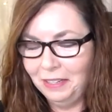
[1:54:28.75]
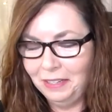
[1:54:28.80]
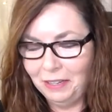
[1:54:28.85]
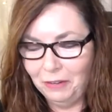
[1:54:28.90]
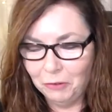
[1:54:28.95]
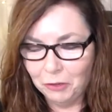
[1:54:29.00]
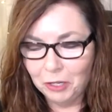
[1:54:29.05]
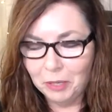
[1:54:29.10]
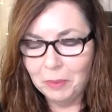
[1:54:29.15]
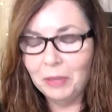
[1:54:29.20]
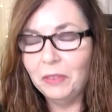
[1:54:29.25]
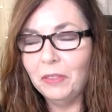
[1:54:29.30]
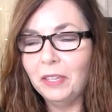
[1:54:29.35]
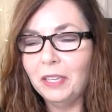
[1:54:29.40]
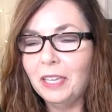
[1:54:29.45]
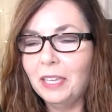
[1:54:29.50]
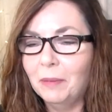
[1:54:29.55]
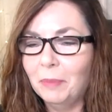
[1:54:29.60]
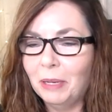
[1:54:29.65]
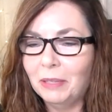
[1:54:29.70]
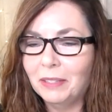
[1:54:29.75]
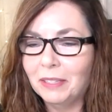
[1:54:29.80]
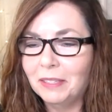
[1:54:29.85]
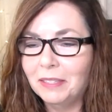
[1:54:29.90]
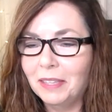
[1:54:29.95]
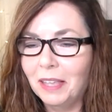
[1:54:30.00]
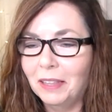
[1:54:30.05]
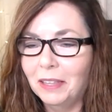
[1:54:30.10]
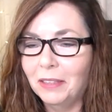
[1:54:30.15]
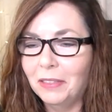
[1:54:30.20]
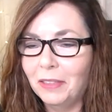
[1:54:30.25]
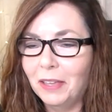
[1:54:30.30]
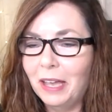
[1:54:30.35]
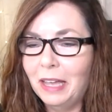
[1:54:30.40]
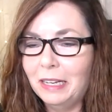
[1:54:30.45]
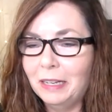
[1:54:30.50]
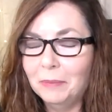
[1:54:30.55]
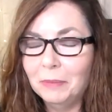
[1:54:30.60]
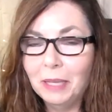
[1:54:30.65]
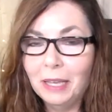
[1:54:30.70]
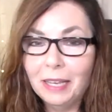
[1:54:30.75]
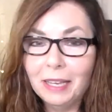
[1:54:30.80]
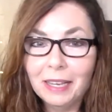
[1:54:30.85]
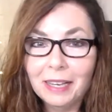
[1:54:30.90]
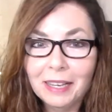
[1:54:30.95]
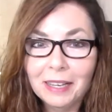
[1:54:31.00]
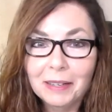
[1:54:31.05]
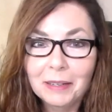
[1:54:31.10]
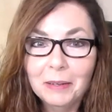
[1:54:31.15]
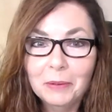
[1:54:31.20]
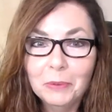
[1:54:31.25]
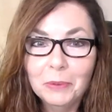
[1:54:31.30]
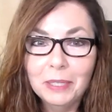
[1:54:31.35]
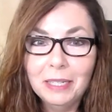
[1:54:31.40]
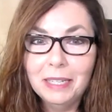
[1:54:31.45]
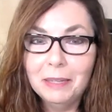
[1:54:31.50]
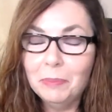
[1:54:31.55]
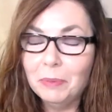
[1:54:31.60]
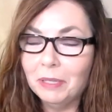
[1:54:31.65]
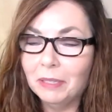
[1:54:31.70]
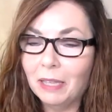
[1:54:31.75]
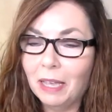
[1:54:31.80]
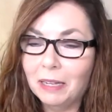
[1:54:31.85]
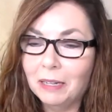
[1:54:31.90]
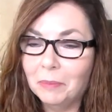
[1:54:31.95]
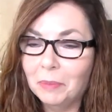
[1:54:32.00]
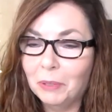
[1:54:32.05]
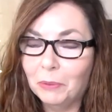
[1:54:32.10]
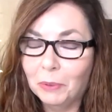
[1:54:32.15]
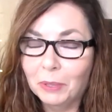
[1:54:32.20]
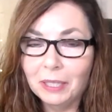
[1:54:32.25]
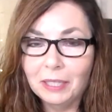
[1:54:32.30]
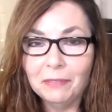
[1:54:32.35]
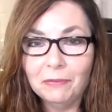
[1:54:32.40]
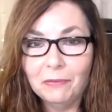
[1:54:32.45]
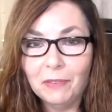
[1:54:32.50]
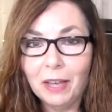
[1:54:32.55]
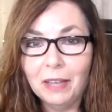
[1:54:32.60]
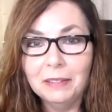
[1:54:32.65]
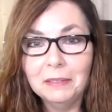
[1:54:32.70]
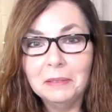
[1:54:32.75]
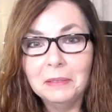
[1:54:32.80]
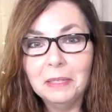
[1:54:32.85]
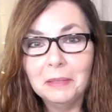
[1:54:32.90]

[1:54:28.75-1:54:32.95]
I've already been thinking about the Stellathon. I'm like, wouldn't it be that'll be really fun?